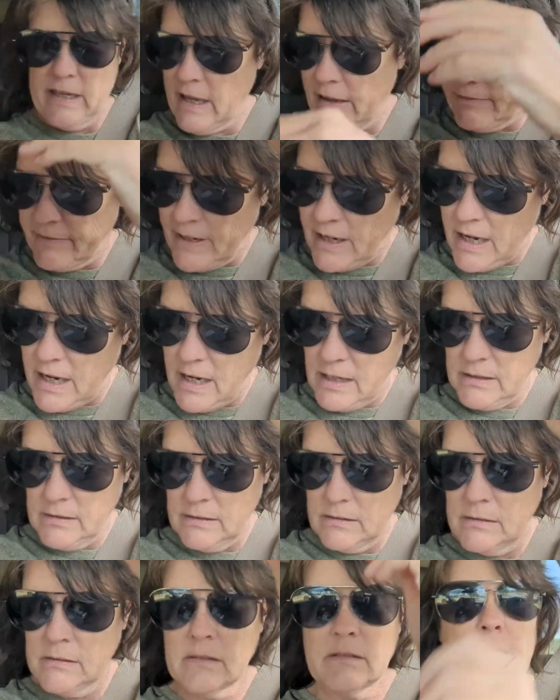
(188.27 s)
I've got,
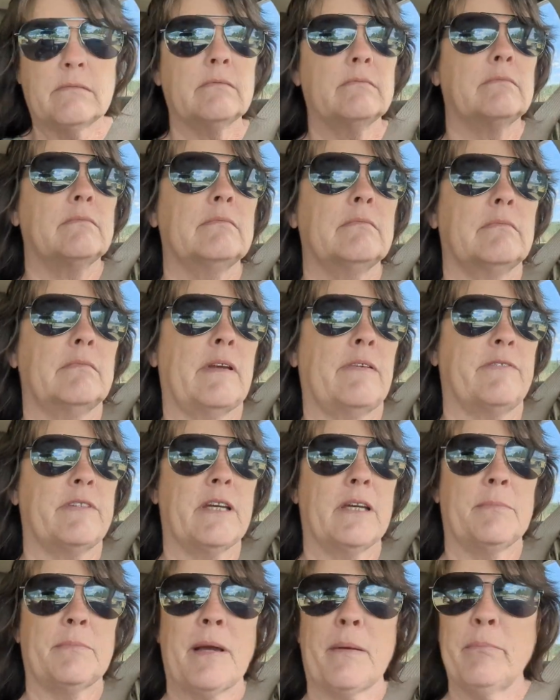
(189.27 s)
I've
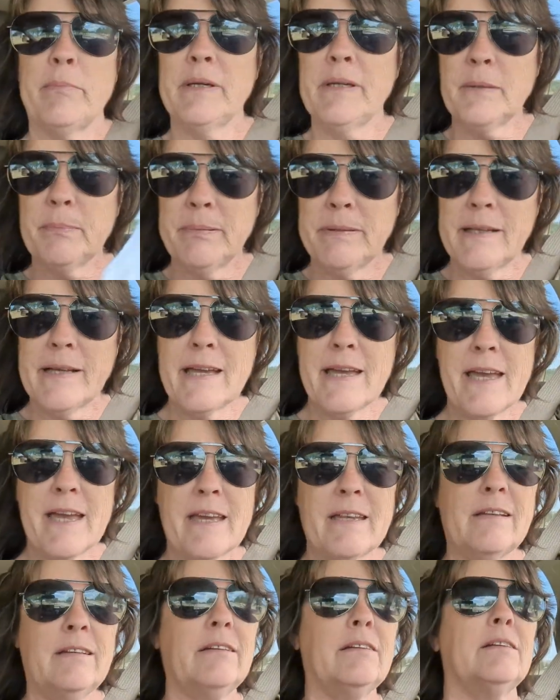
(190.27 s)
done my meal
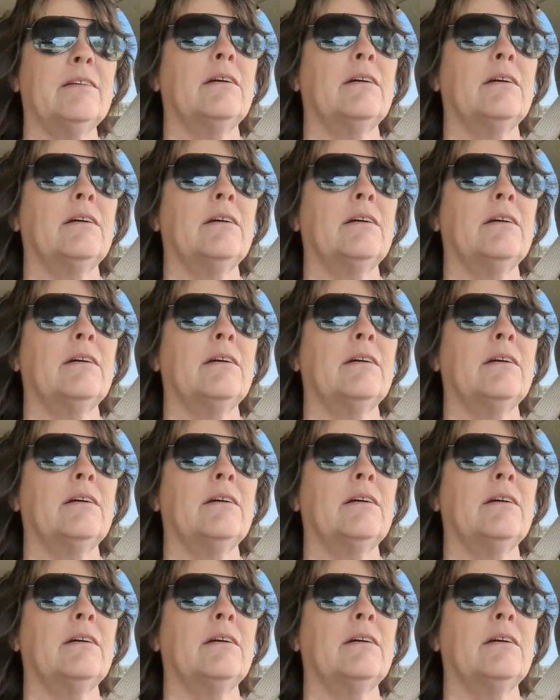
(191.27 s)
plan.